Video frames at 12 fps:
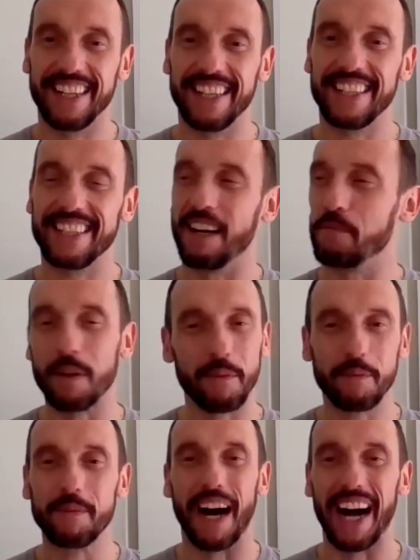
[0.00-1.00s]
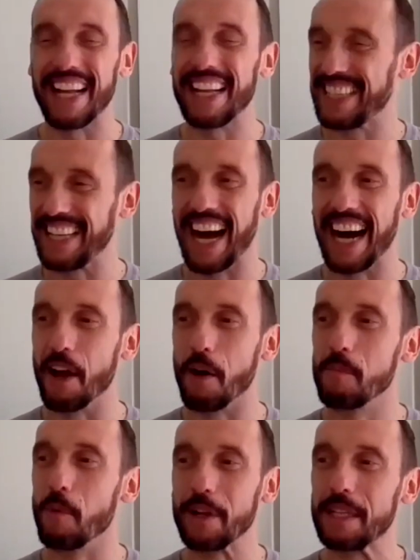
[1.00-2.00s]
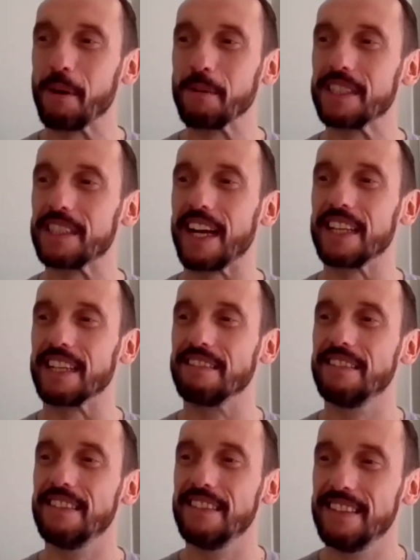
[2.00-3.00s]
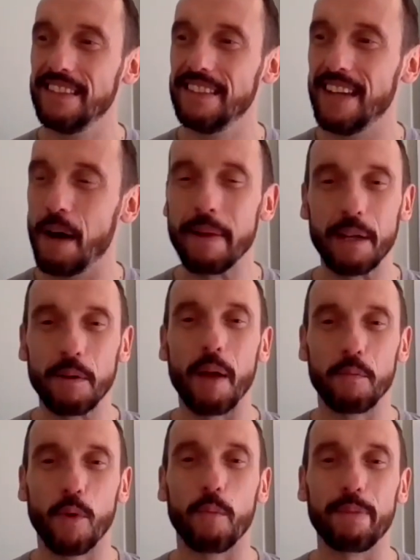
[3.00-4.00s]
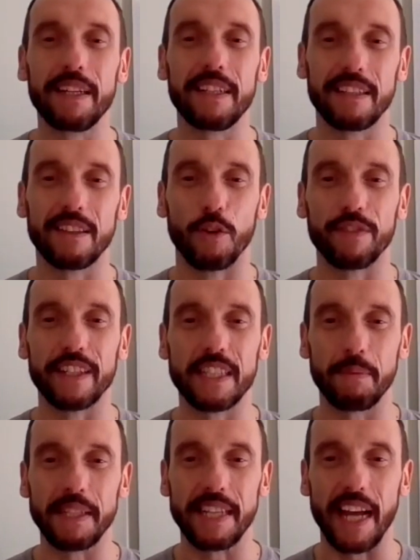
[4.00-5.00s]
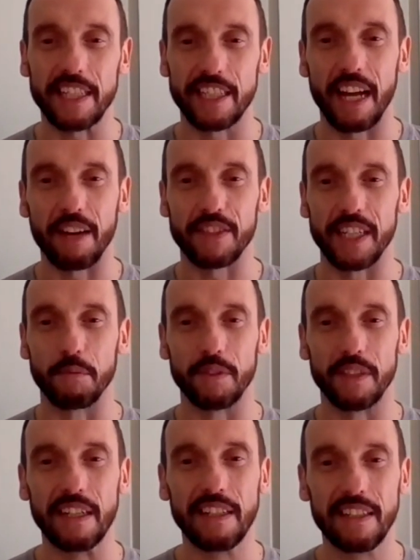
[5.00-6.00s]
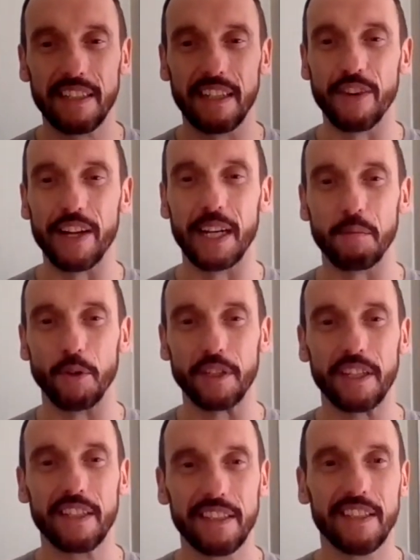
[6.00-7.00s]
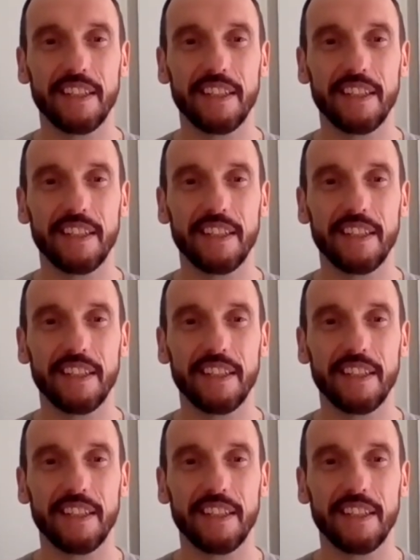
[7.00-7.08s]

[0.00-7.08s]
Yeah, I know. I'm worried about today though. I mean, it would be lovely to beat XGFC, wouldn't it? It really would.